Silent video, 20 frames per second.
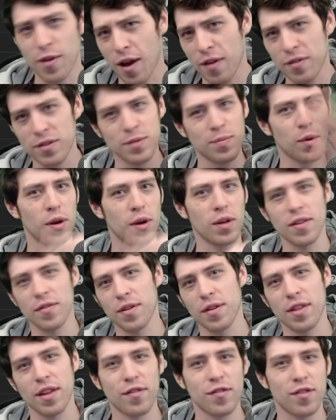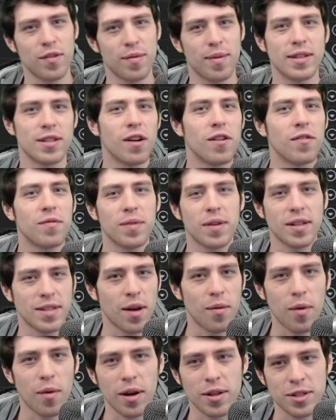I've spoiled everything for myself because
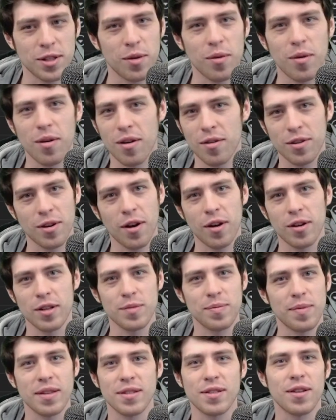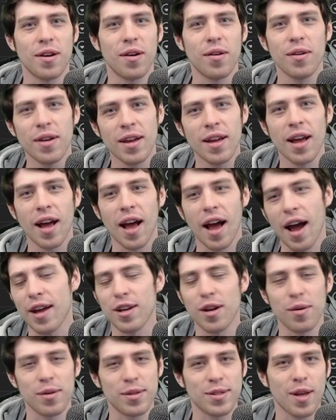I wanted to know what all the cards meant, so I
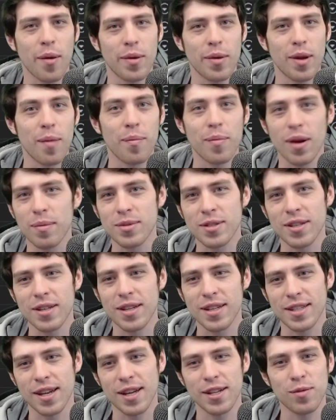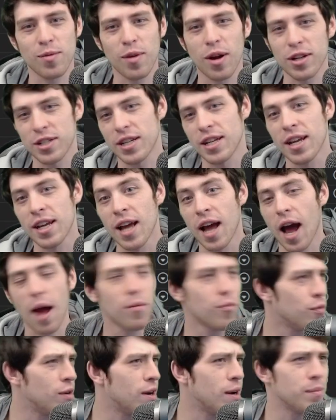know it's coming up, but I'm still excited to watch it.
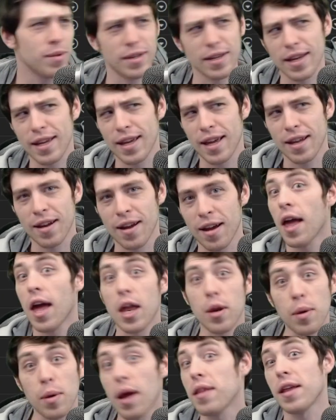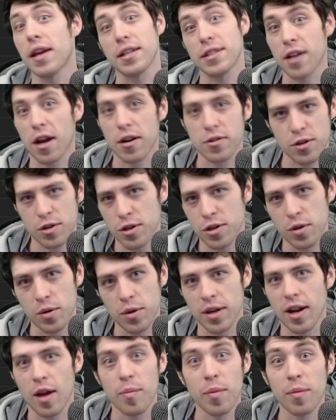I'm rambling again, huh? Anyway, I like Doctor
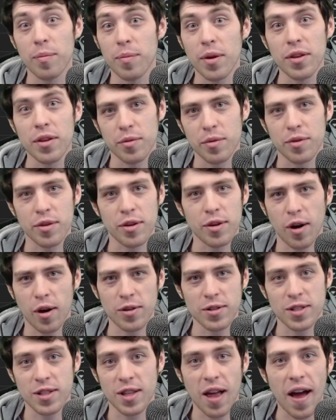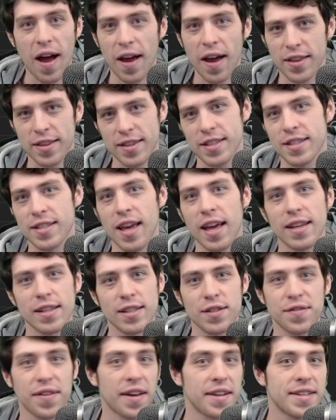Who, and I've been building with the cards a lot. I think the set
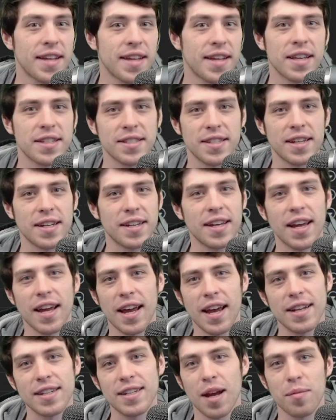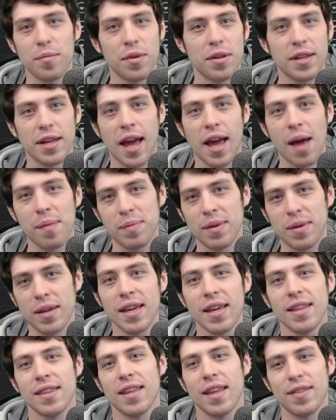is fantastic, and I'm really
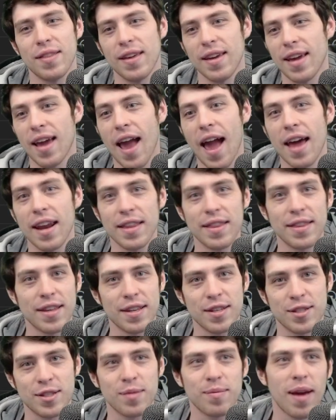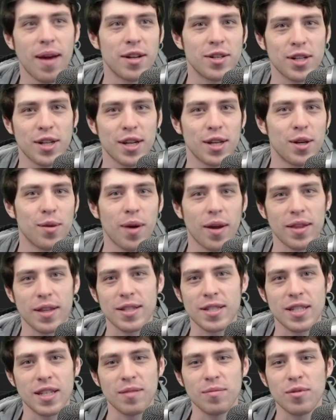happy that they added this to Magic in a way
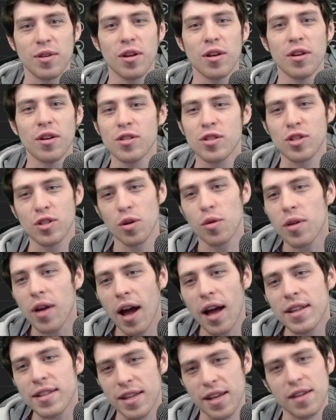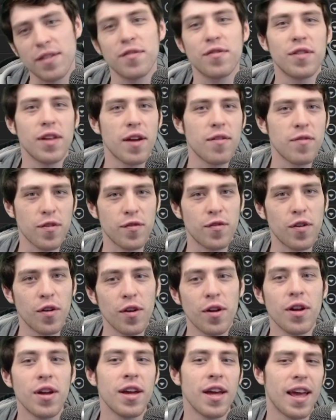that seems so goddamn
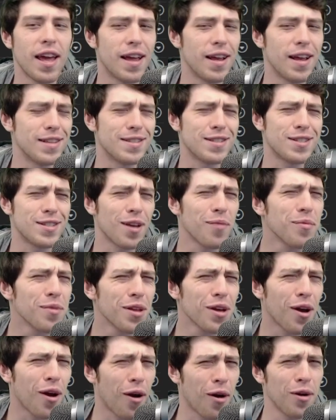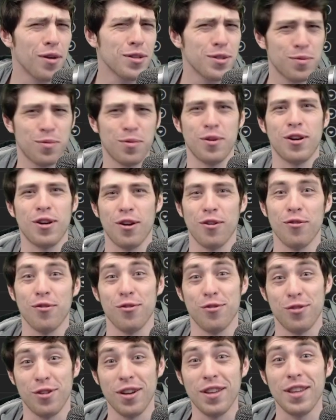flavorful. And some of the cards work
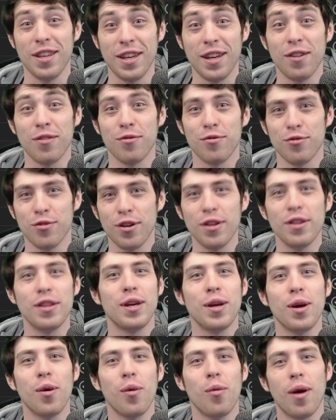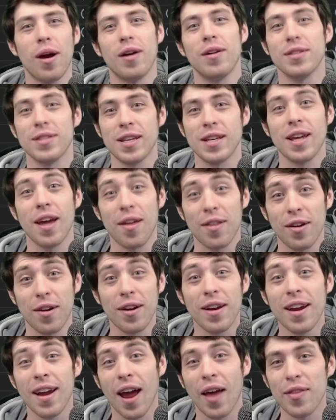really, really well
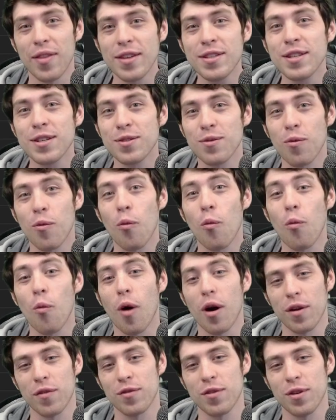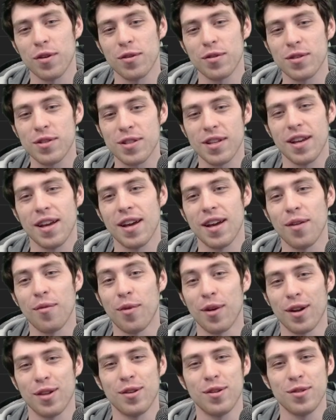together. And this is one of those
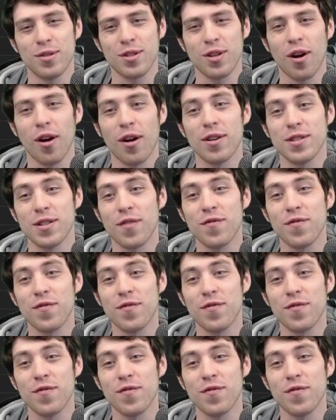cards.